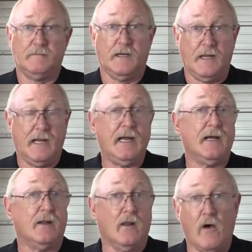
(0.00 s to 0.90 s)
Today,
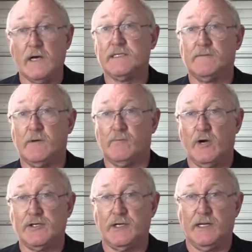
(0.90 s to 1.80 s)
a loss of
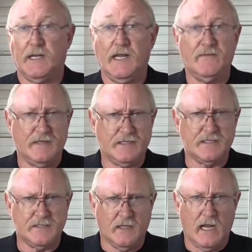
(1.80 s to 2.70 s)
compression, even
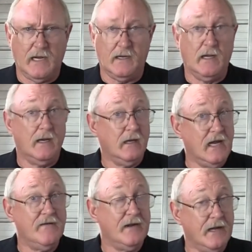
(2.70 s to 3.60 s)
slight,
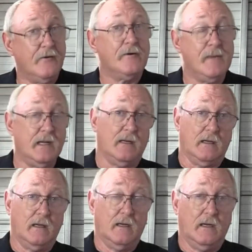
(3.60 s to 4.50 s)
even intermittent,
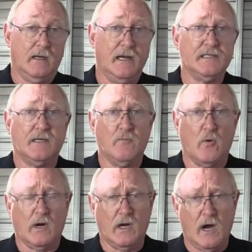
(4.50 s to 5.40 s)
is a
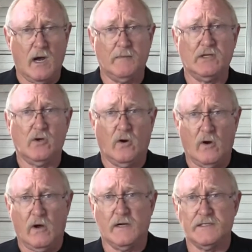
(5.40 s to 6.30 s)
more common
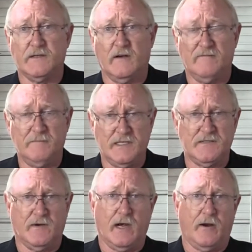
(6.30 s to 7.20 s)
cause of
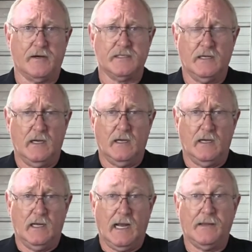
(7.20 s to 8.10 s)
misfires.
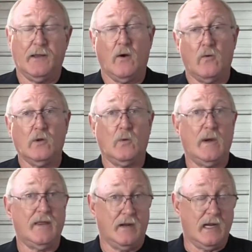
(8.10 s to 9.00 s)
And the only
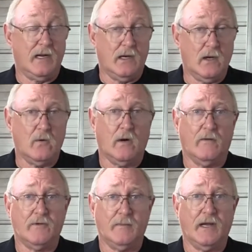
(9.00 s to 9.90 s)
way that I know
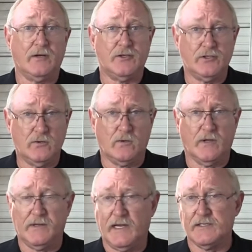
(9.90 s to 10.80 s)
of to make sure
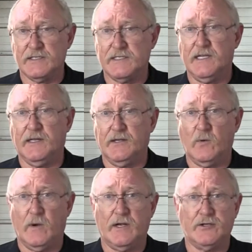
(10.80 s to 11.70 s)
that the engine's sealing the
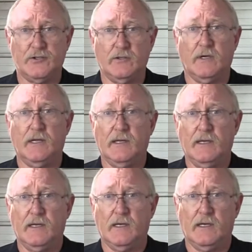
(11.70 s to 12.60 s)
way it should
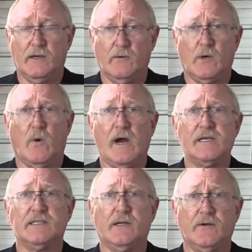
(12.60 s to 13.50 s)

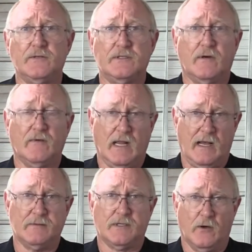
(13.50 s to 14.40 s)
requires the use of a
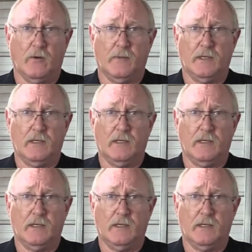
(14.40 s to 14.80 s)
lab scope.